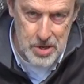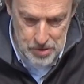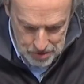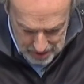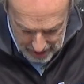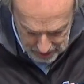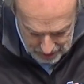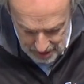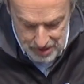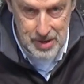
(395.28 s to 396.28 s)
he couldn't actually
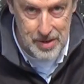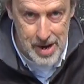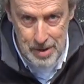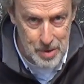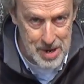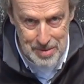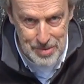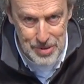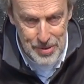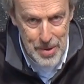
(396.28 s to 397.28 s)
touch the ground when he
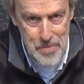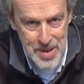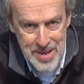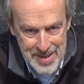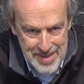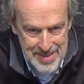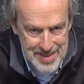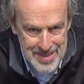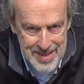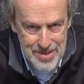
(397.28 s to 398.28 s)
was on it.
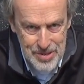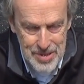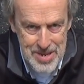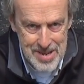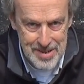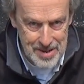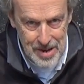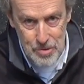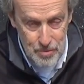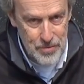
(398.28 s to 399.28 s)
And you see in
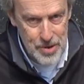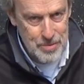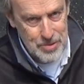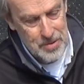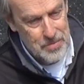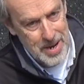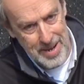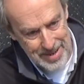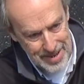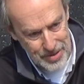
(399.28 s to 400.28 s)
old films of
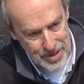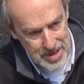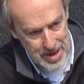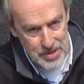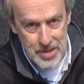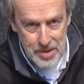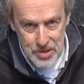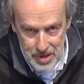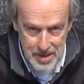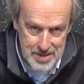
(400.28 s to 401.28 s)
Dakar that he has to go
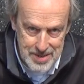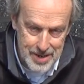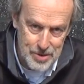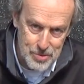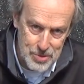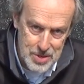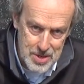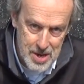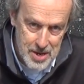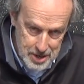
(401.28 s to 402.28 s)
side saddle as he
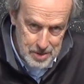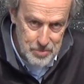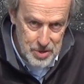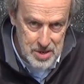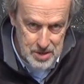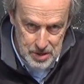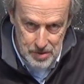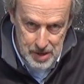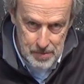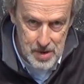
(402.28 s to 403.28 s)
comes
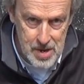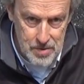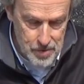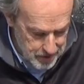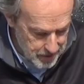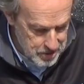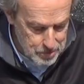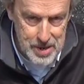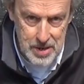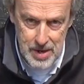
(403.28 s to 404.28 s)
into a regulation
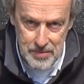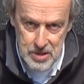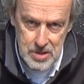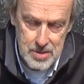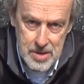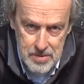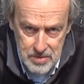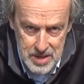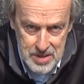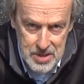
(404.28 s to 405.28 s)
where he has to have his
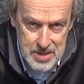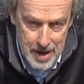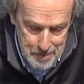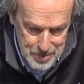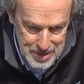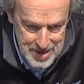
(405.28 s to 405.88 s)
things stamped,